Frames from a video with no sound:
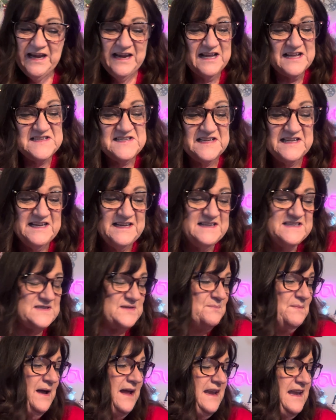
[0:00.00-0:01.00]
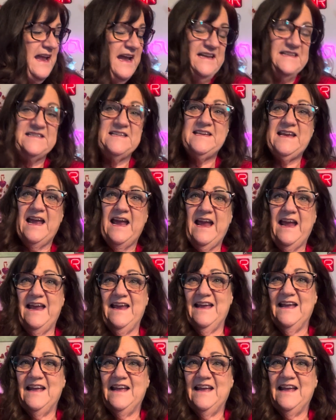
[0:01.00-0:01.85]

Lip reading: because it is Monday today.